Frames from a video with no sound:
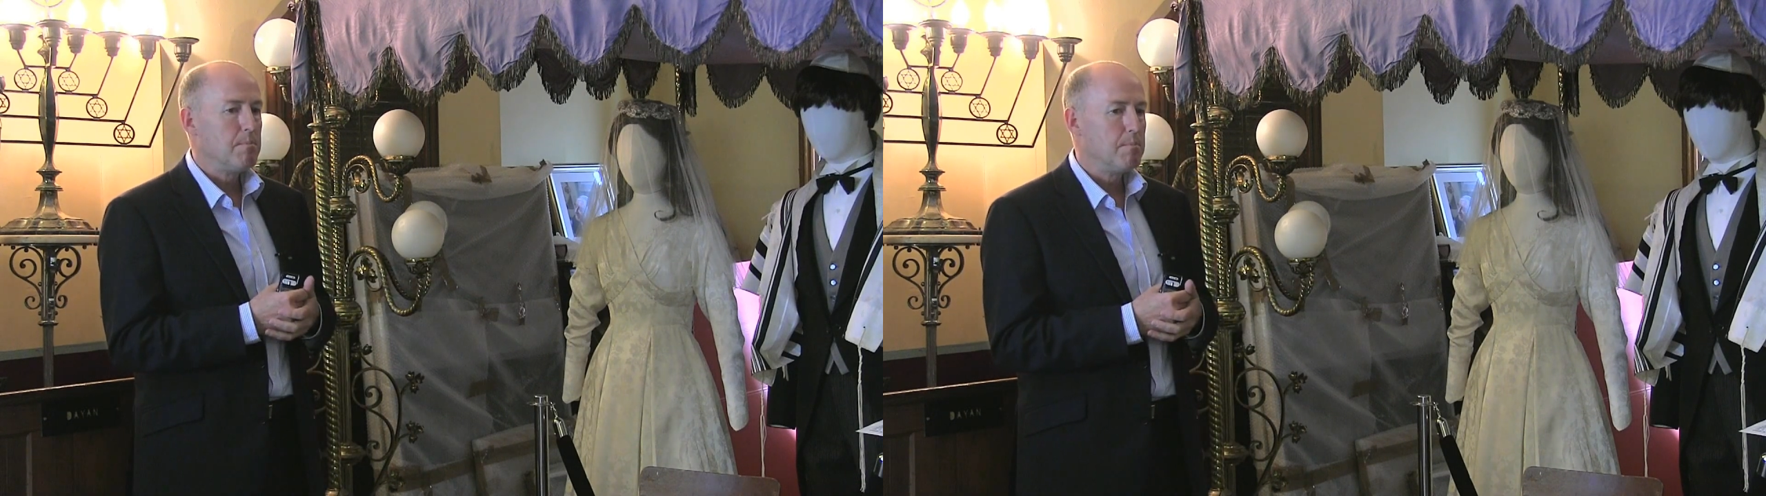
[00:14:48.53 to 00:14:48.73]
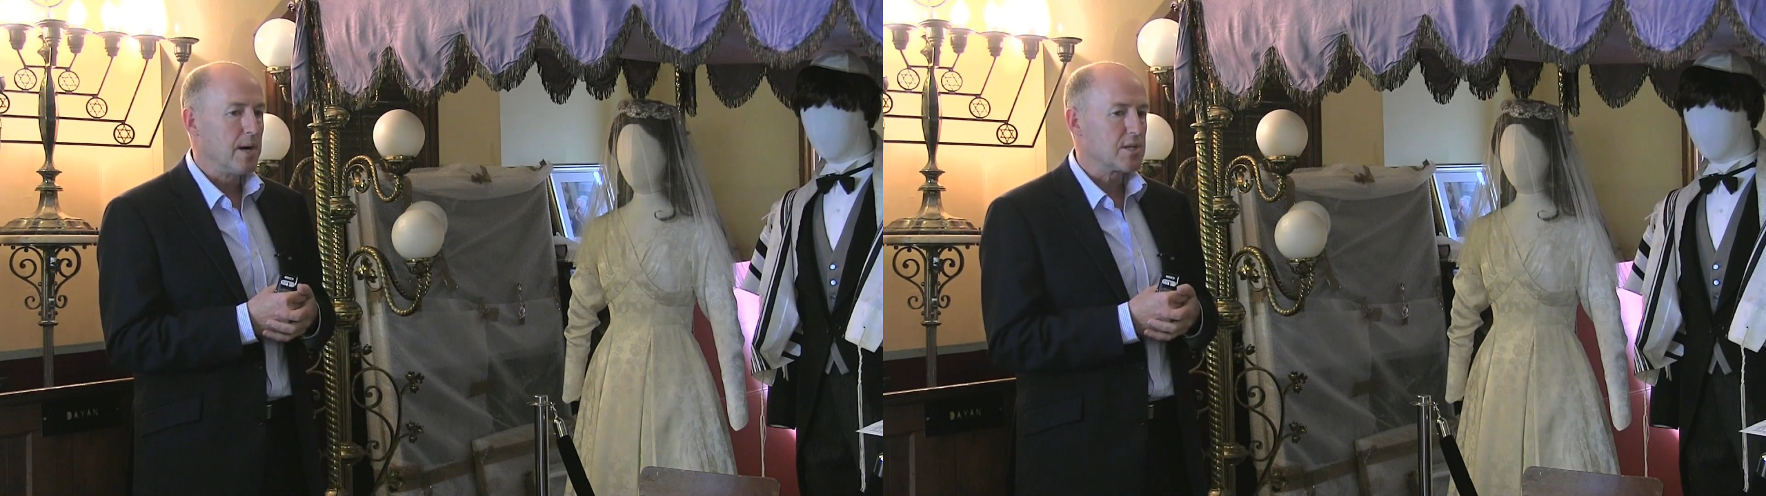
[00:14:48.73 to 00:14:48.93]

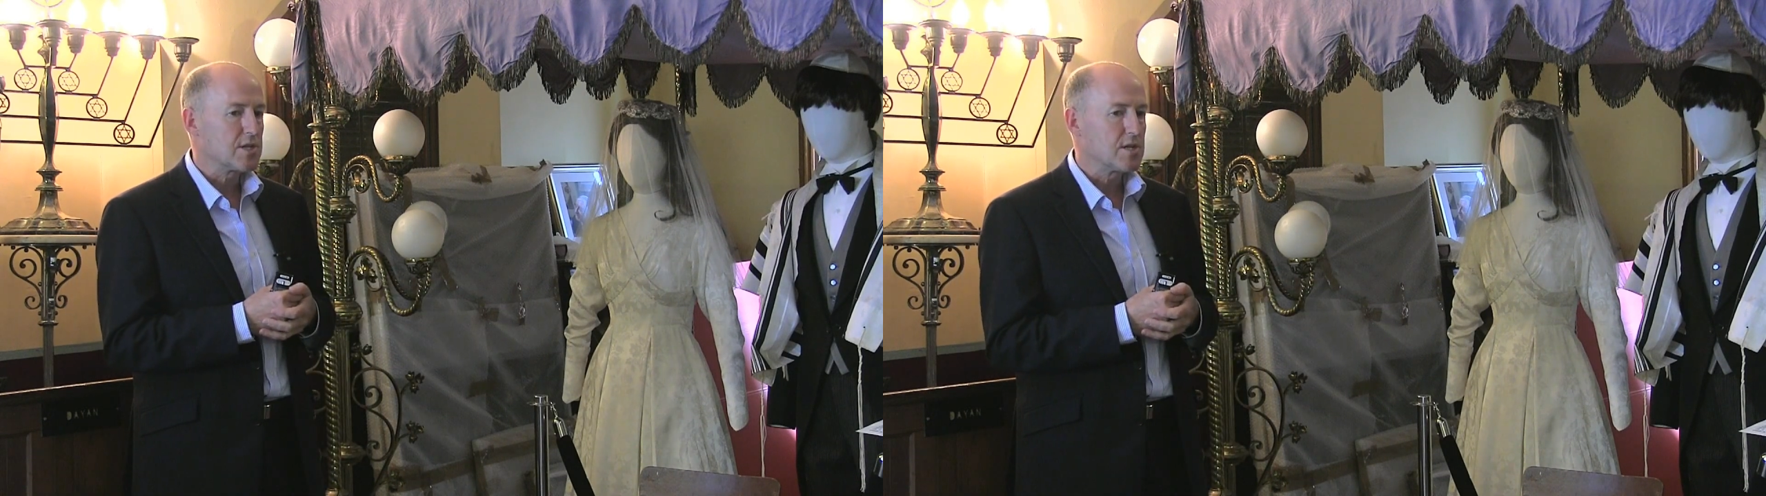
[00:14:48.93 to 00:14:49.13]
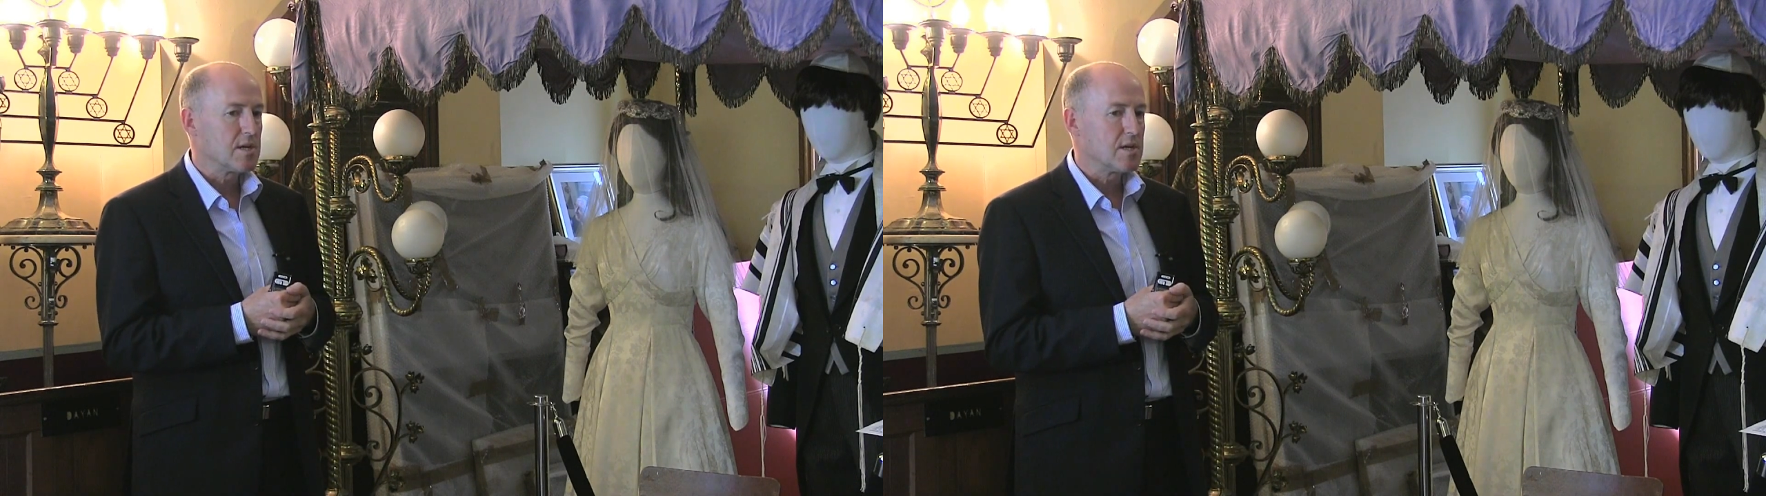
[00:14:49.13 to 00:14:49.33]

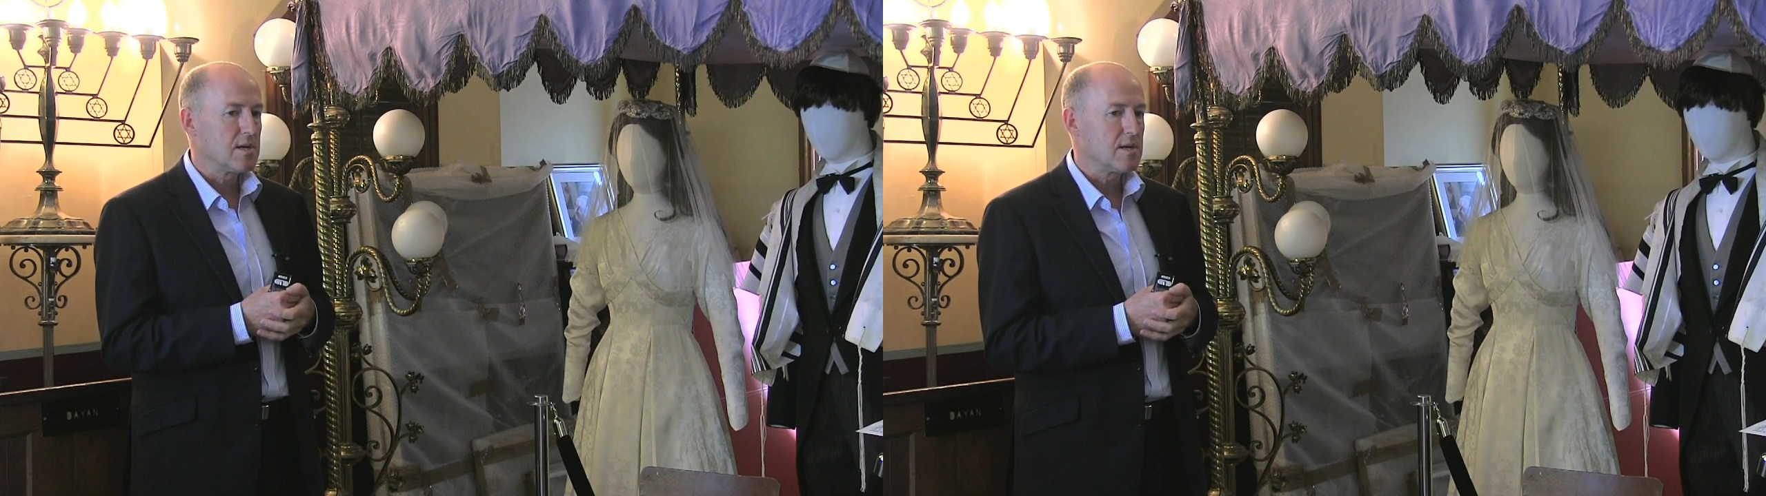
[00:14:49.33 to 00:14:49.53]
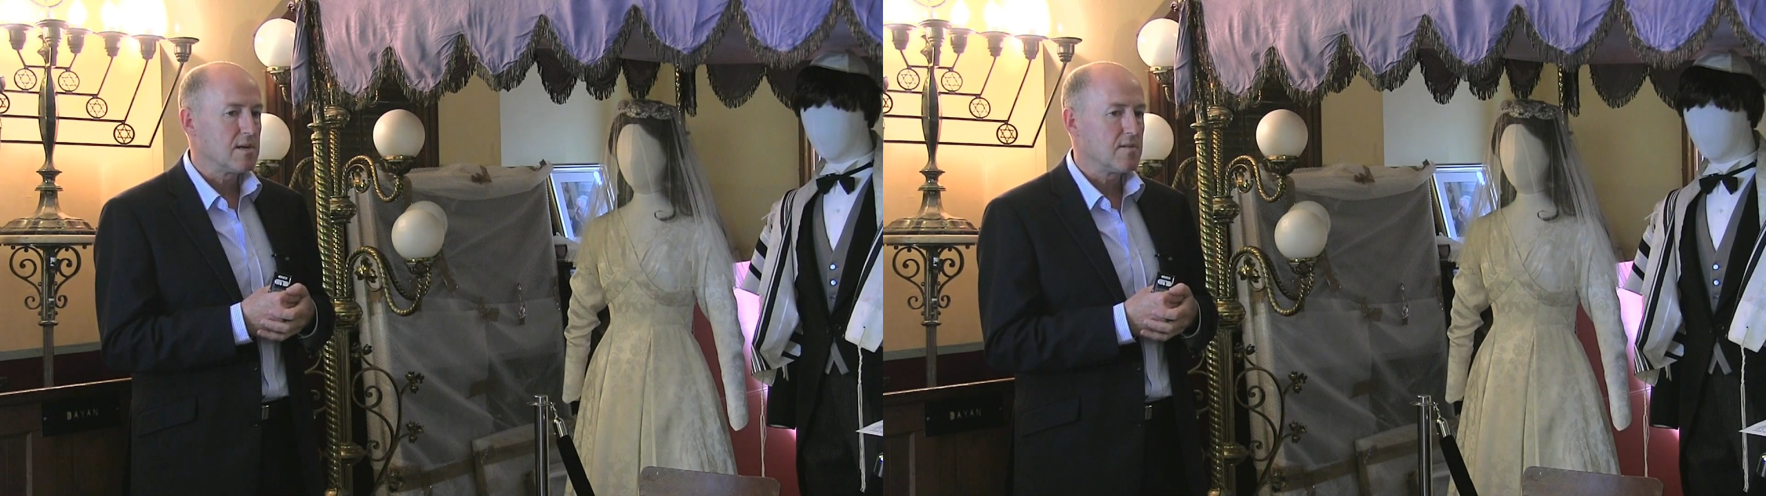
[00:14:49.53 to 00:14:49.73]
But
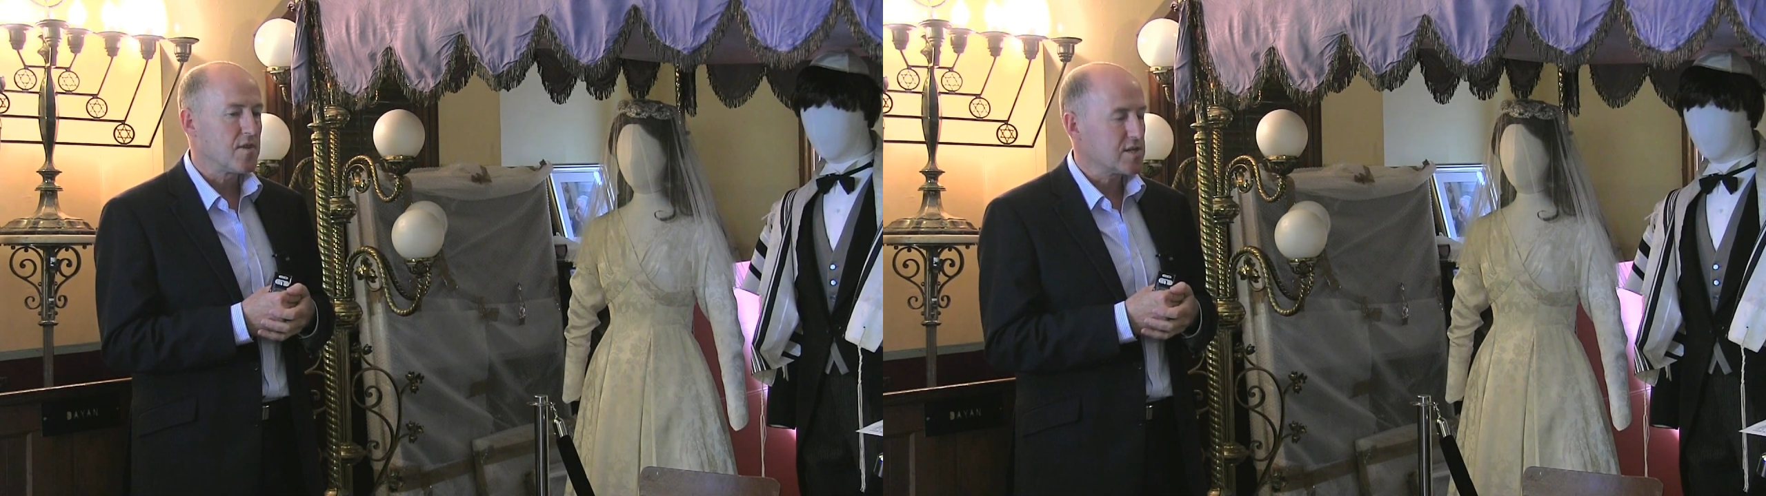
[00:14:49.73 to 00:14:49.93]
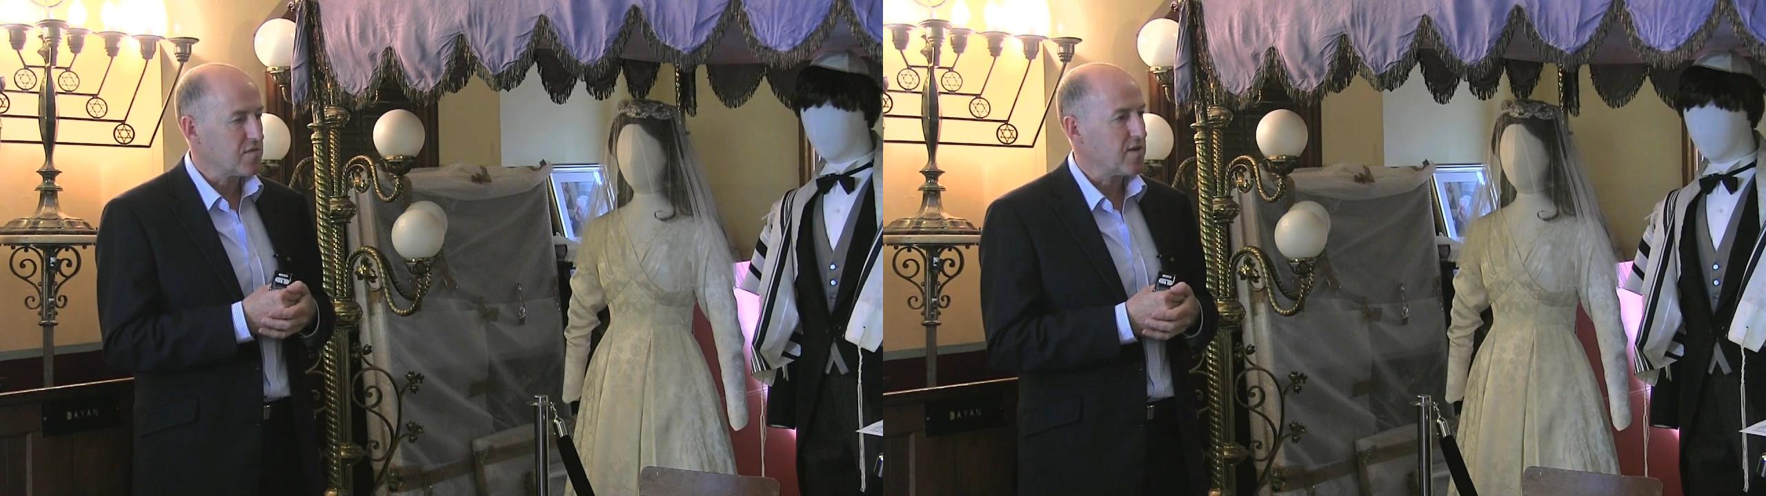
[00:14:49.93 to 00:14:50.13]

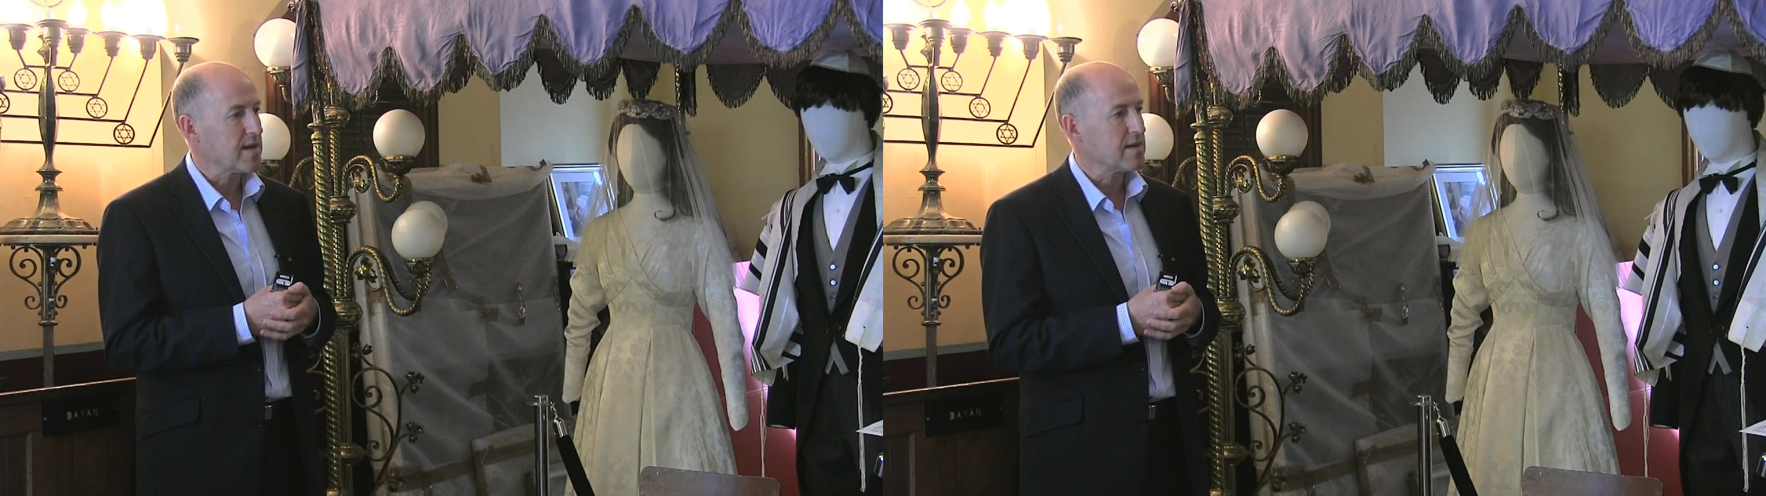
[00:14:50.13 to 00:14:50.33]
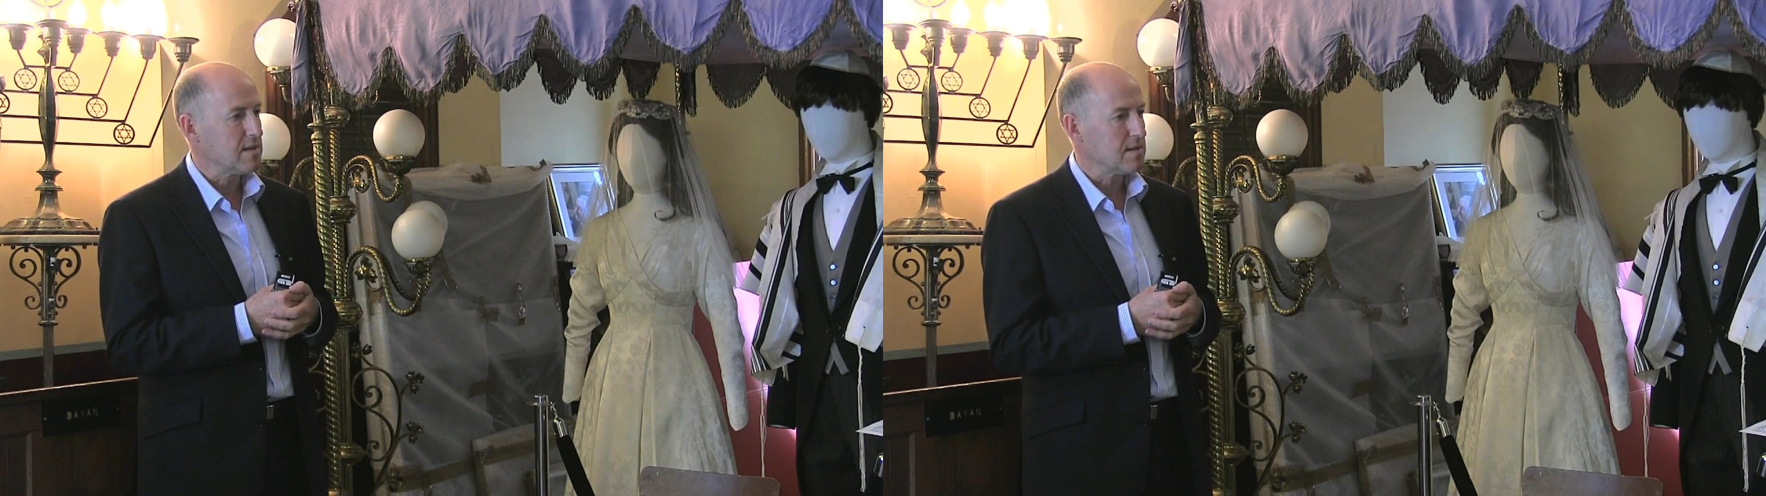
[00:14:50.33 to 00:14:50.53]
Viktor
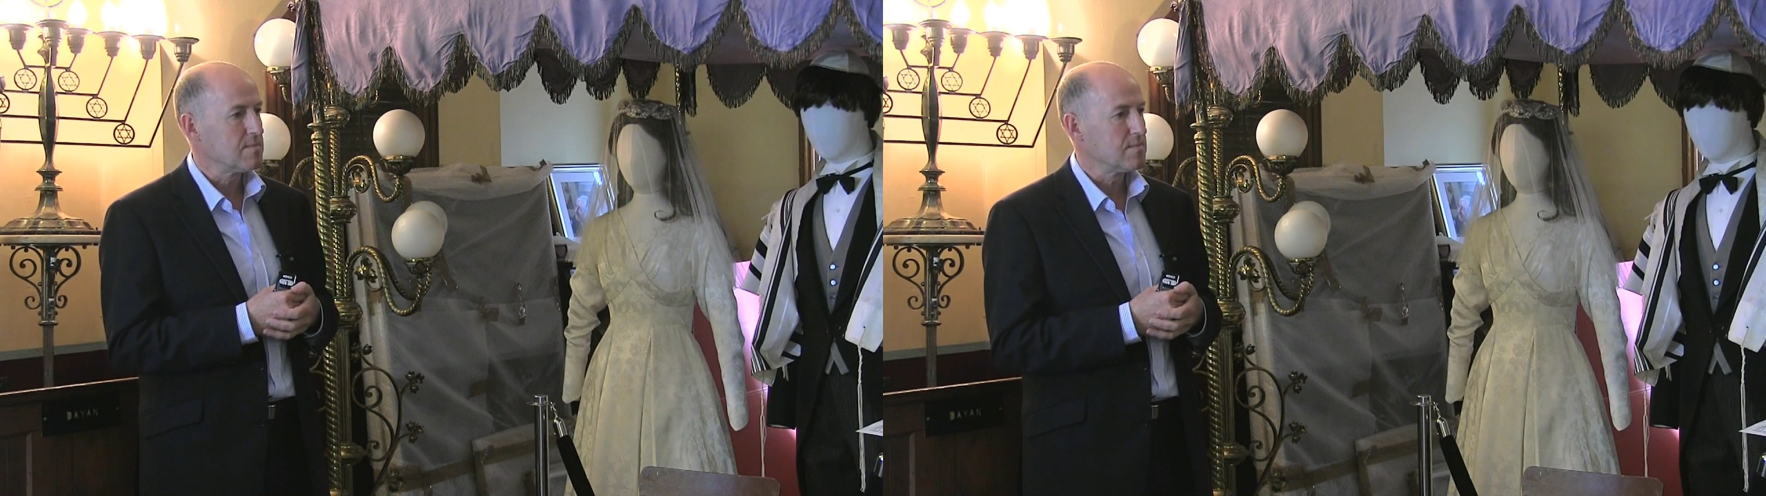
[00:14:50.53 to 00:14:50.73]
Frankl